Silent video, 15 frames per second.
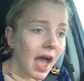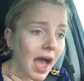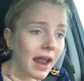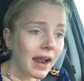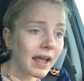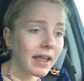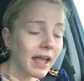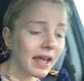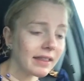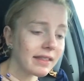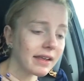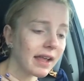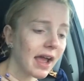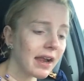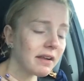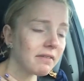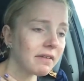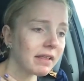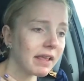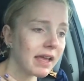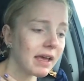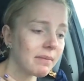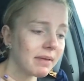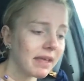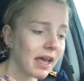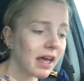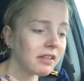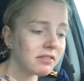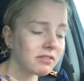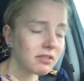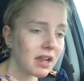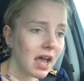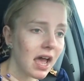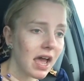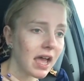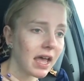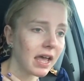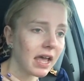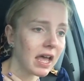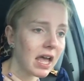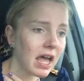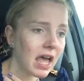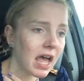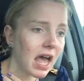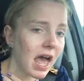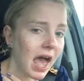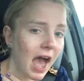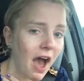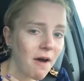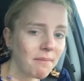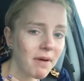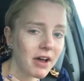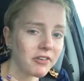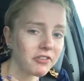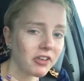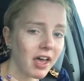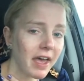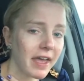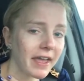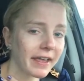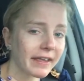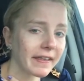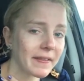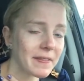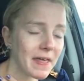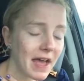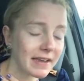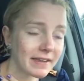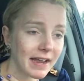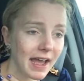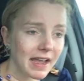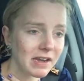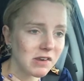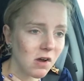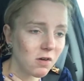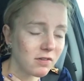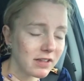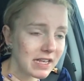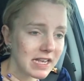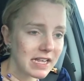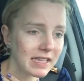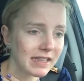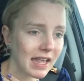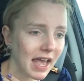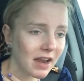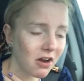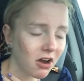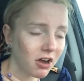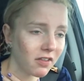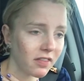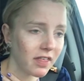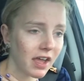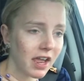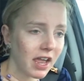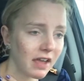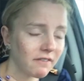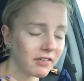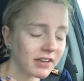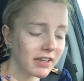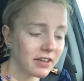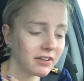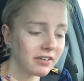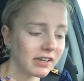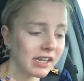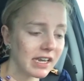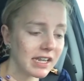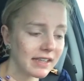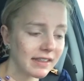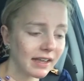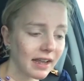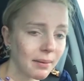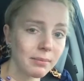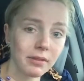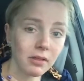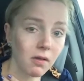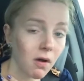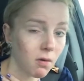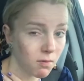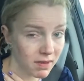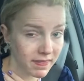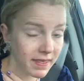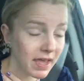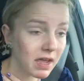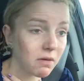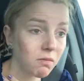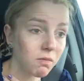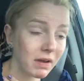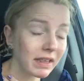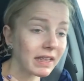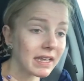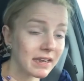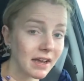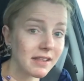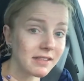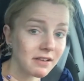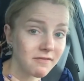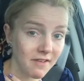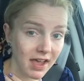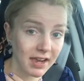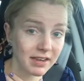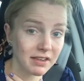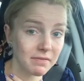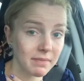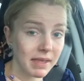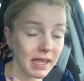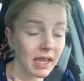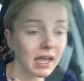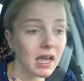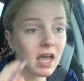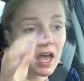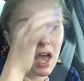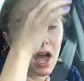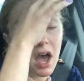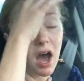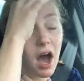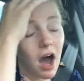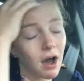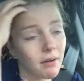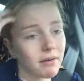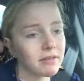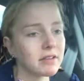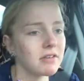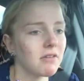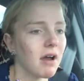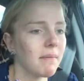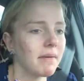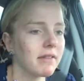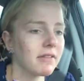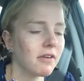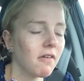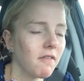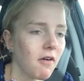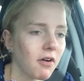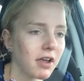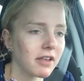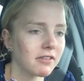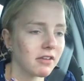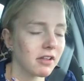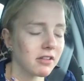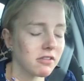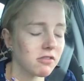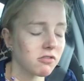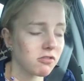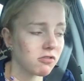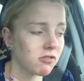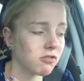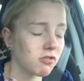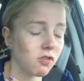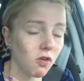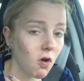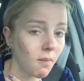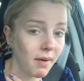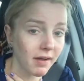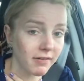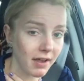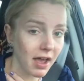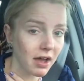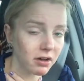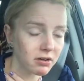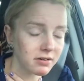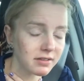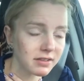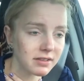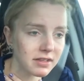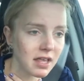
and I guess it kind of really hit me yesterday how much like that diagnosis and all the infertilityness that comes along with it really does affect me um, cause you know, I've been so focused on so much else